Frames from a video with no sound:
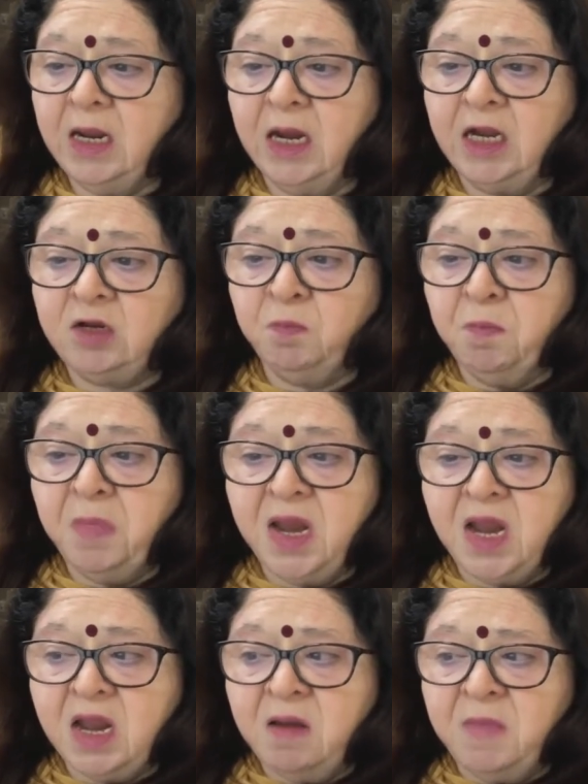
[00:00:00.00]
it
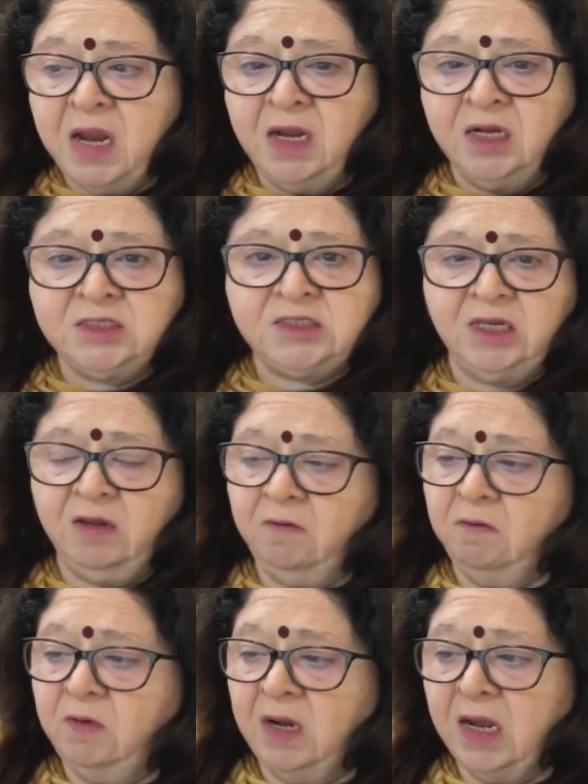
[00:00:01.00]
may be
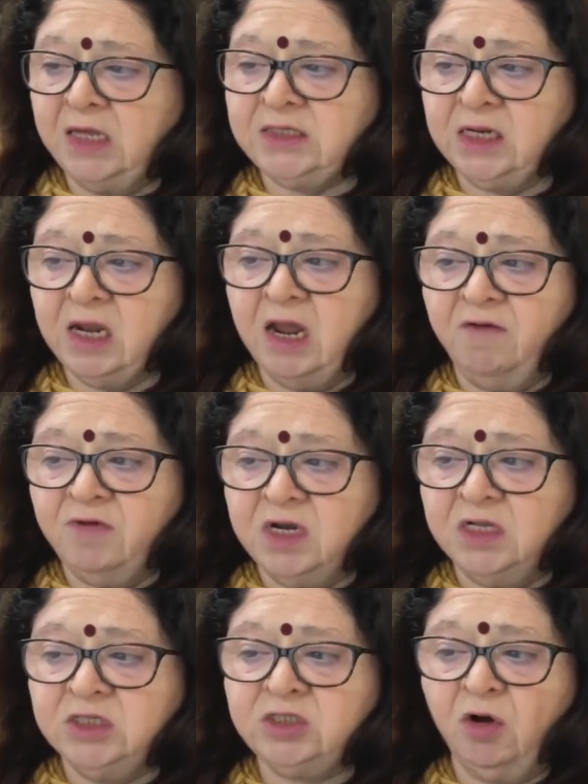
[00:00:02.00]
received as an
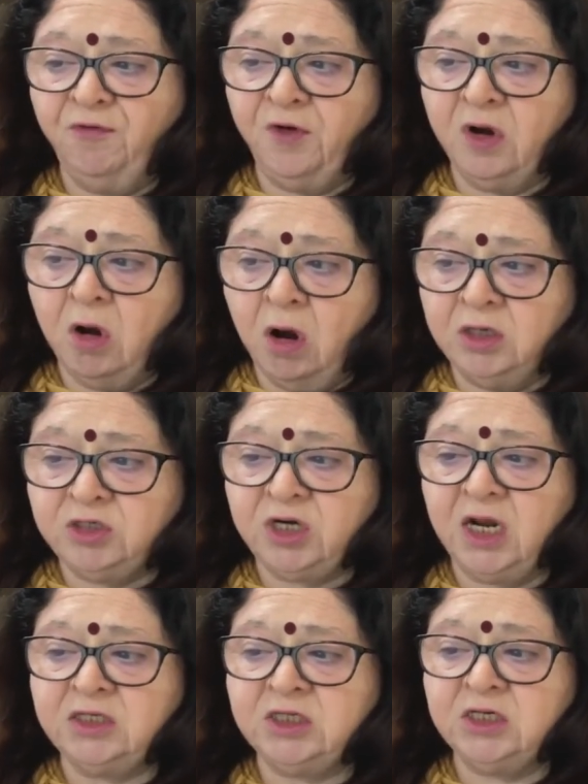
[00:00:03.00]
evidence of a
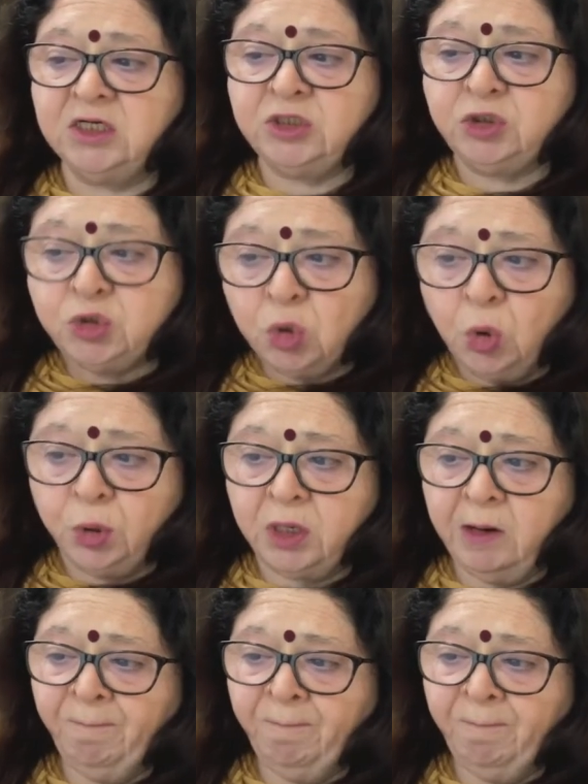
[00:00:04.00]
contract in a suit